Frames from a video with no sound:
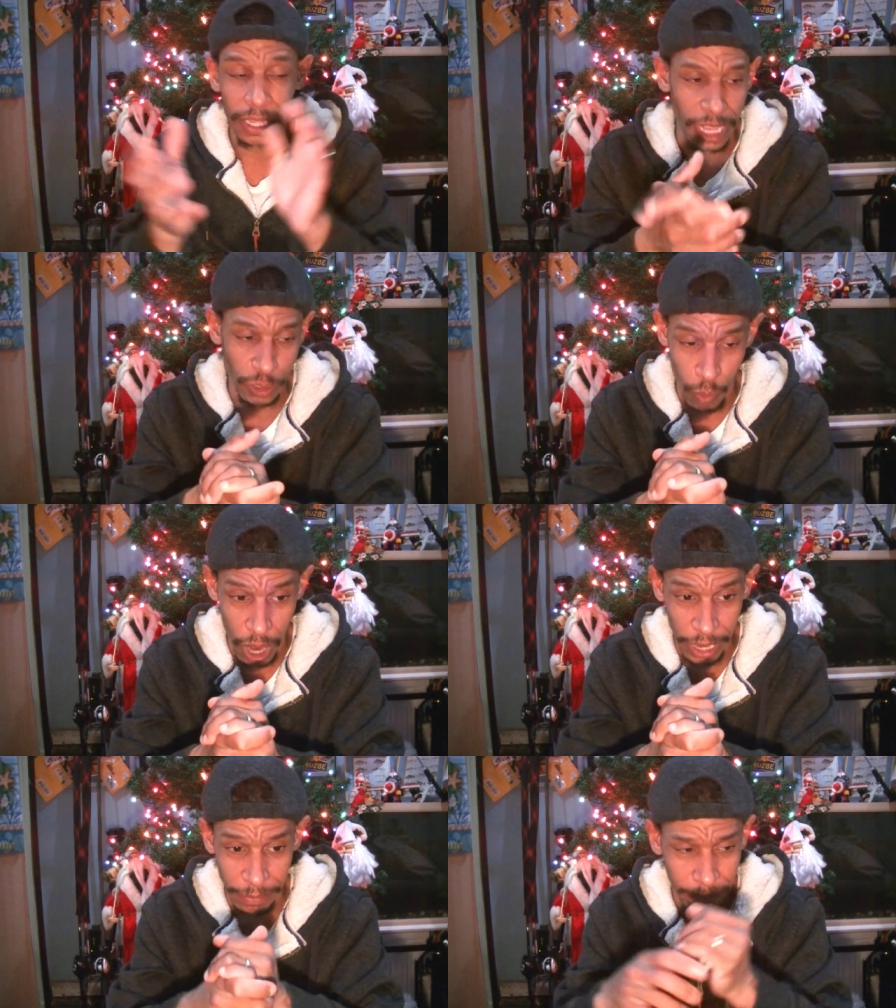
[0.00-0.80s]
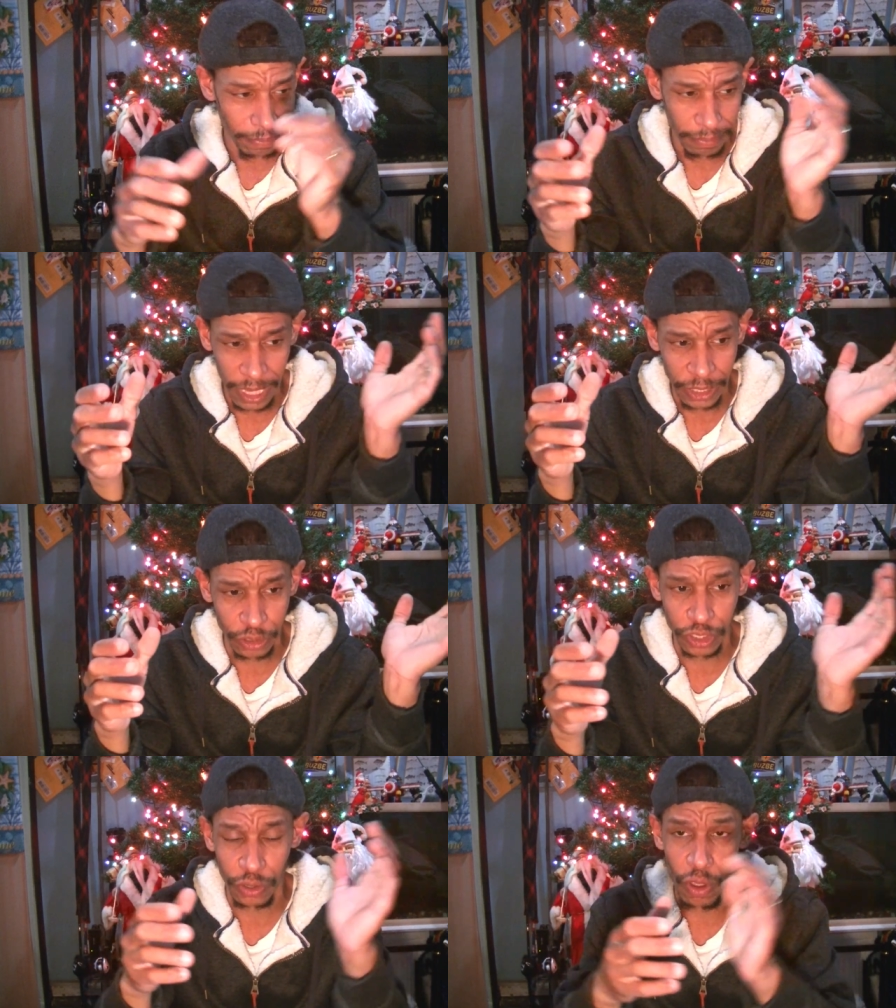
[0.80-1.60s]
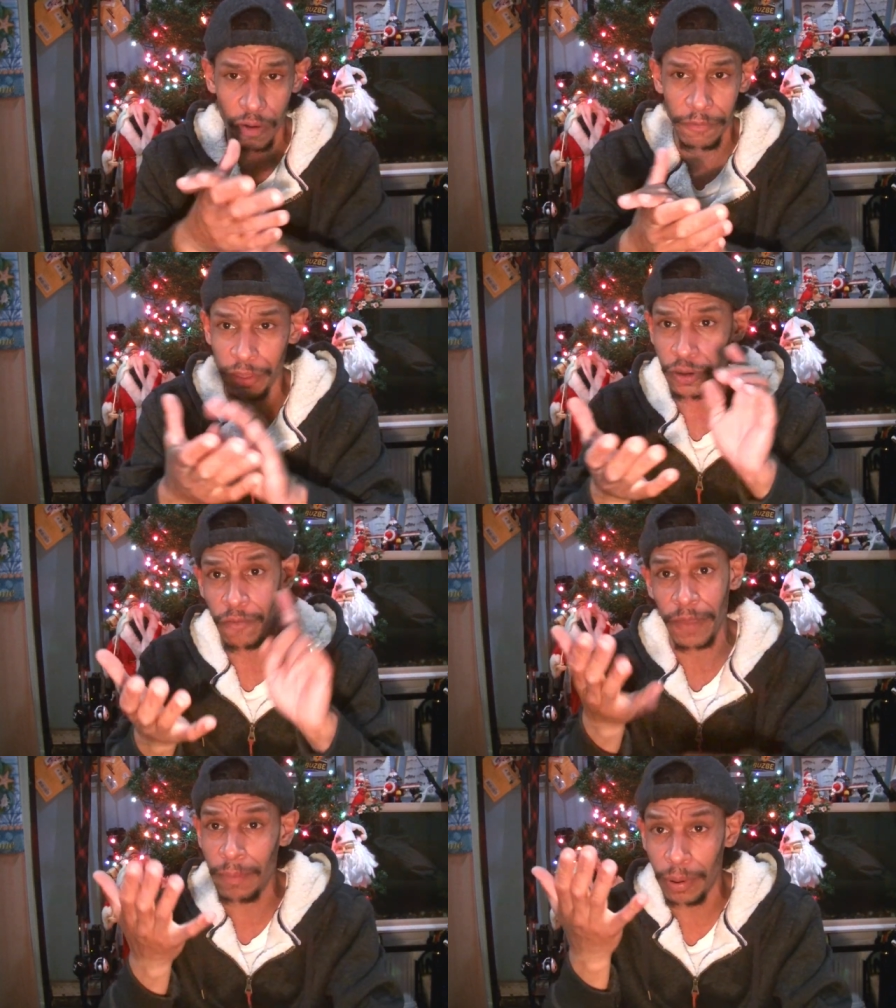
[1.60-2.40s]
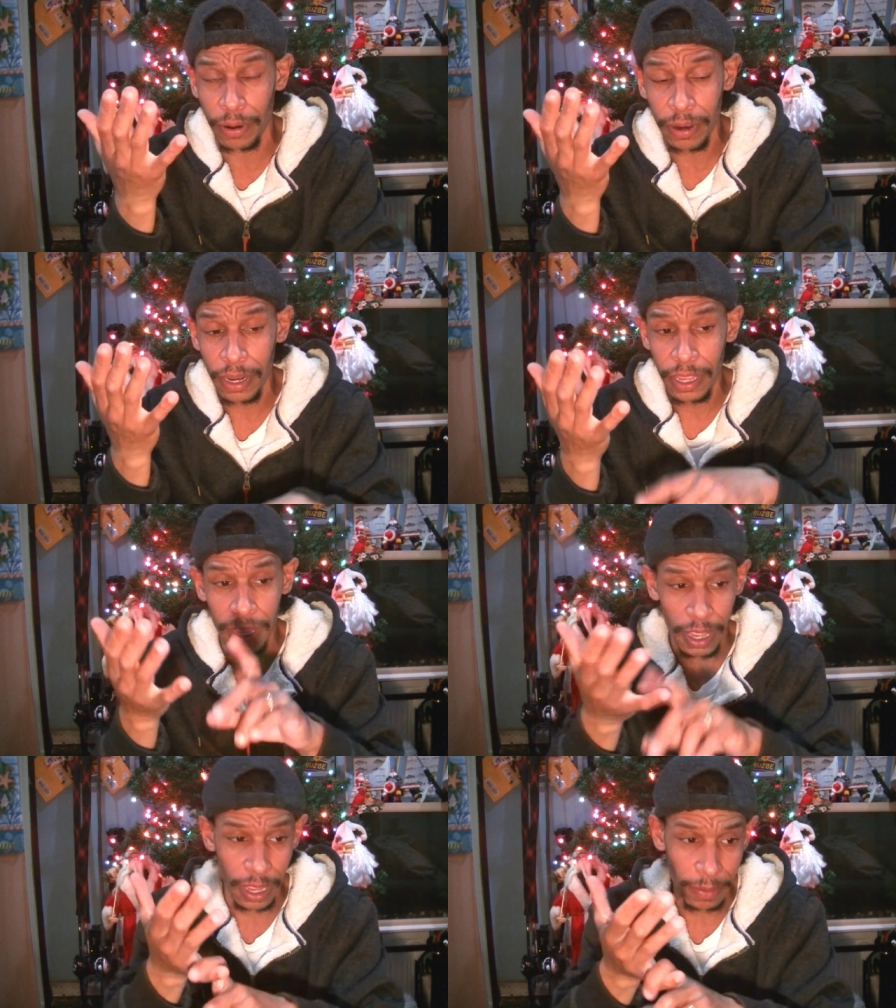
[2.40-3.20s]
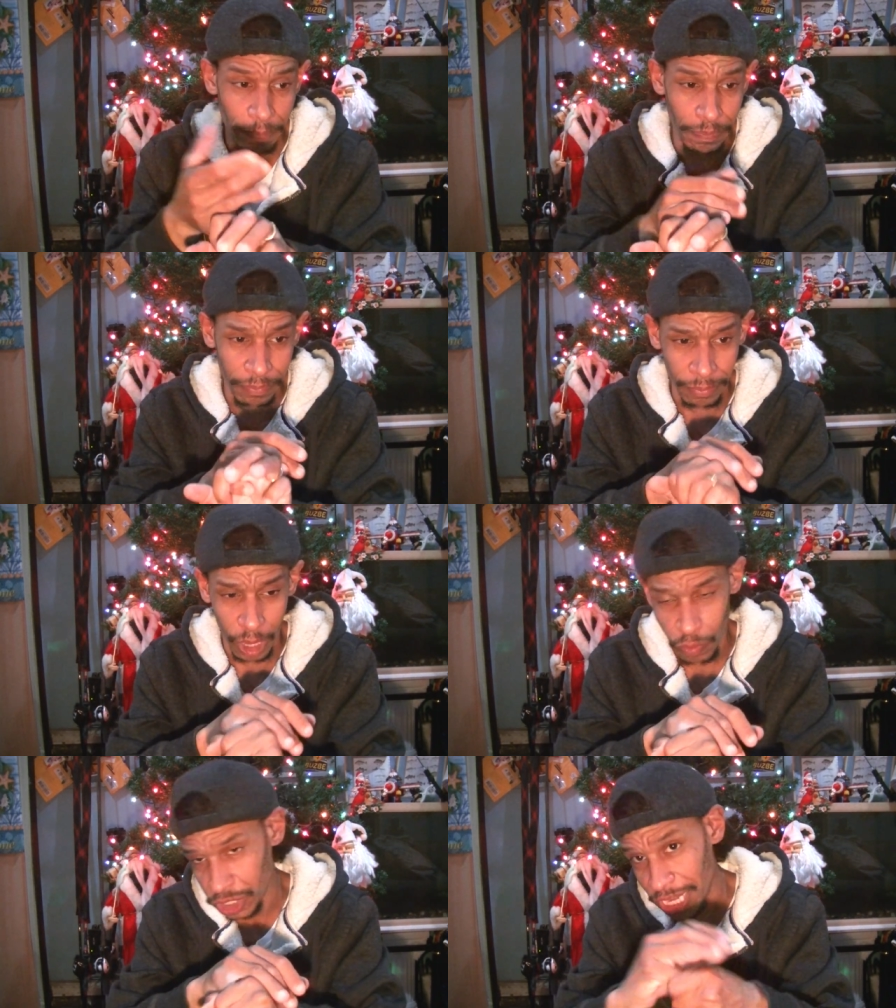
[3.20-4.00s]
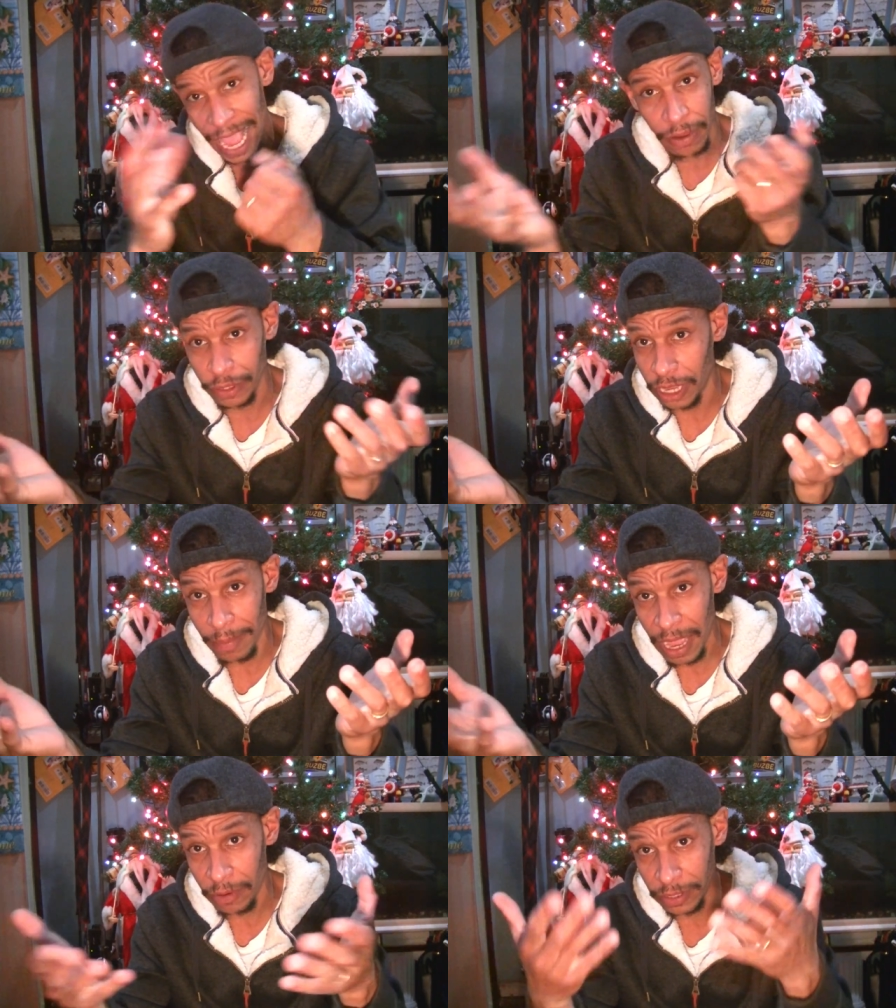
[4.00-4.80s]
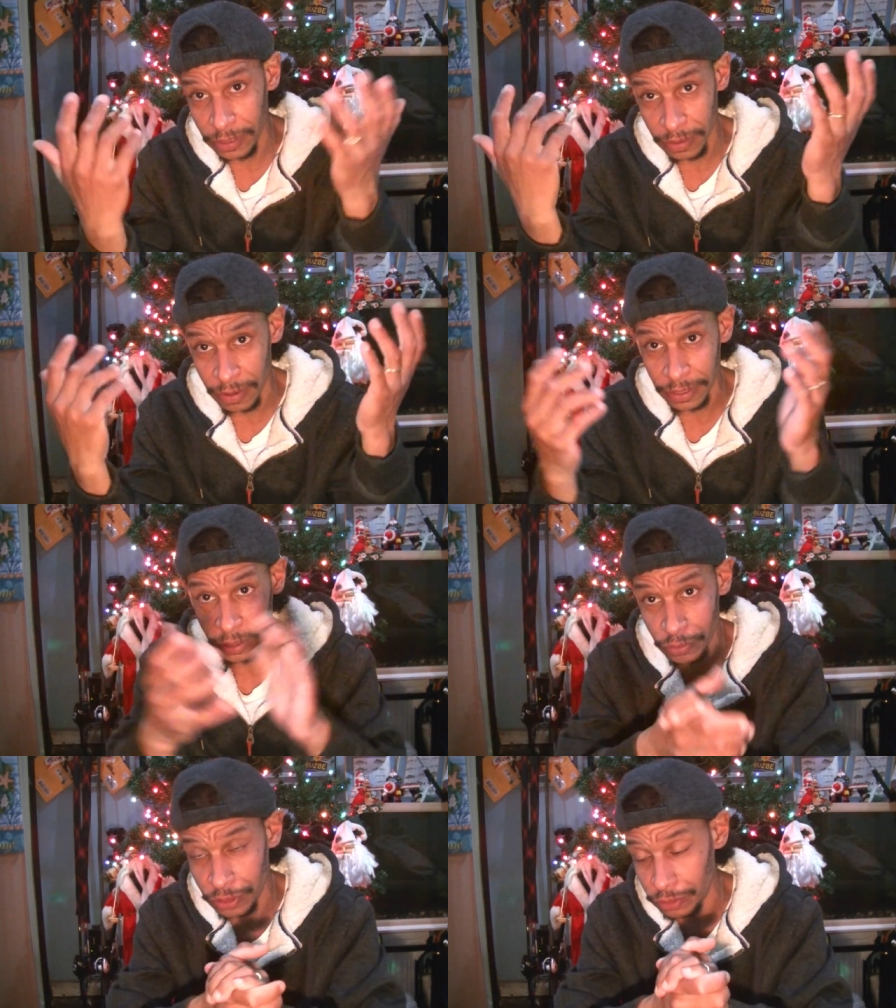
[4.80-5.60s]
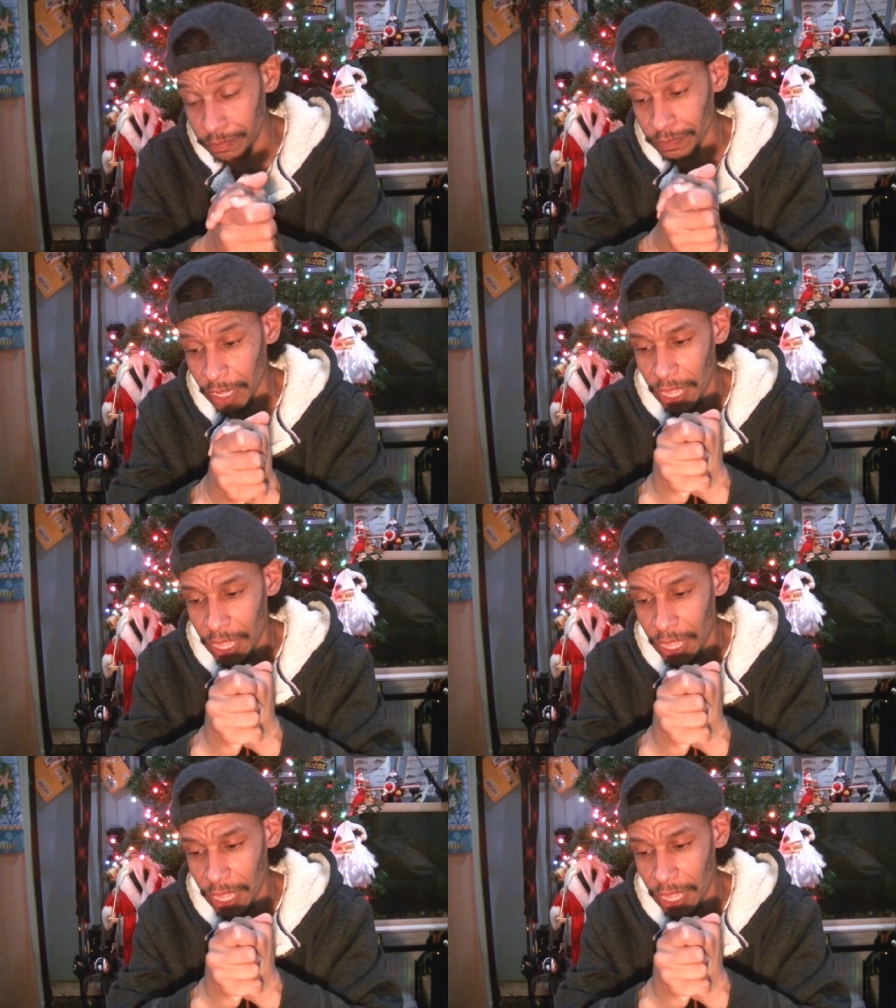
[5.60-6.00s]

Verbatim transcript: That's why it took so long for the November um, Rush Tackle to come out onto, onto YouTube.